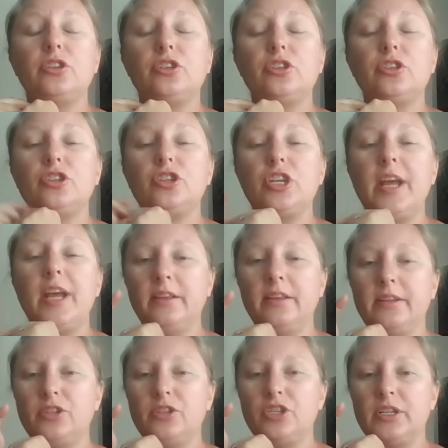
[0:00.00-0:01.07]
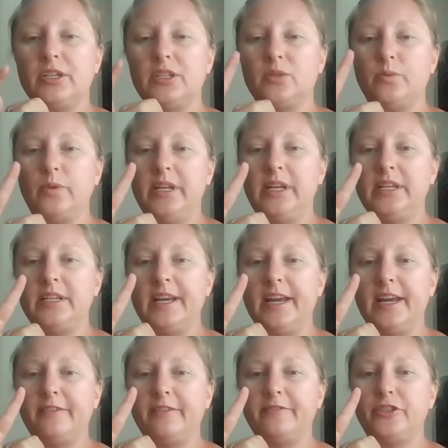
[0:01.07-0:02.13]
challenge is we need to
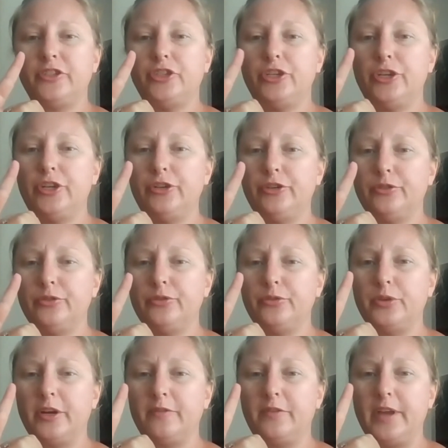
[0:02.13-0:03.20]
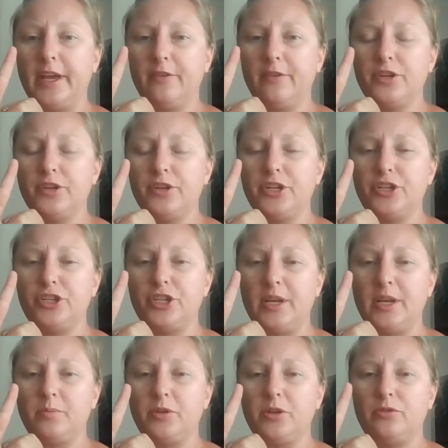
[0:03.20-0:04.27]
have 2 of every
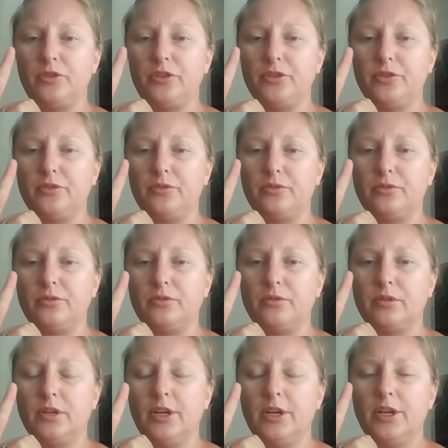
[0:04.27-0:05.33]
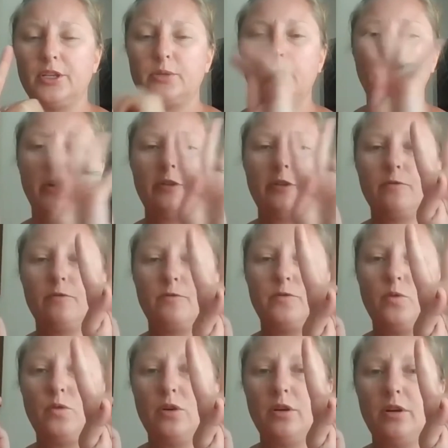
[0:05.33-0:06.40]
shape you do. So we want
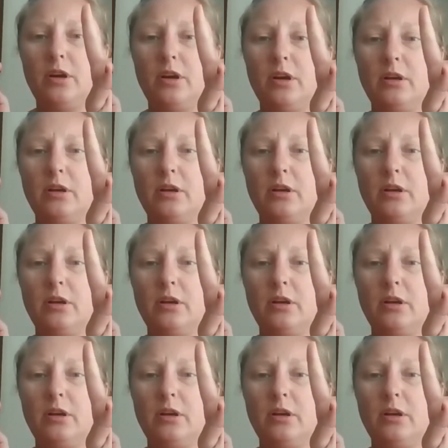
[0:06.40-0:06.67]
4